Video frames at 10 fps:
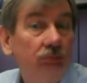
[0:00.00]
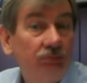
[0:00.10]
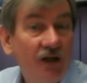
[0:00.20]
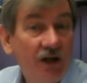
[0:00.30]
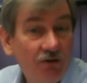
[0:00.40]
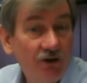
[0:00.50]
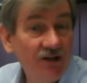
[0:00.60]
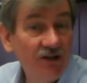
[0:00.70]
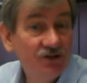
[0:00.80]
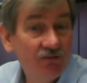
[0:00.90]
They don't need
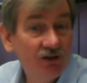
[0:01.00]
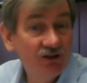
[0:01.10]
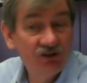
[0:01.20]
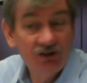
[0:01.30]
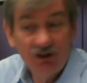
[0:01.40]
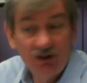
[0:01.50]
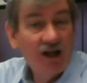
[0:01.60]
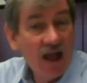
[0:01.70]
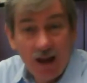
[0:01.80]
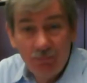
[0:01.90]
the service.
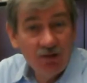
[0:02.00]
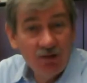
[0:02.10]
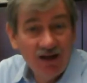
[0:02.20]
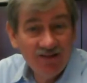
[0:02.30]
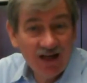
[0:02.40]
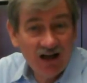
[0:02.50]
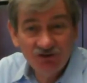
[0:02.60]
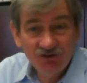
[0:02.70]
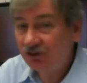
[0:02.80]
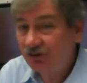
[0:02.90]
Happy to pay
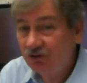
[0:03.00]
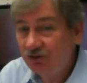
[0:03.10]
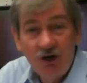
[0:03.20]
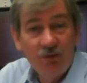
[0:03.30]
$1,000. We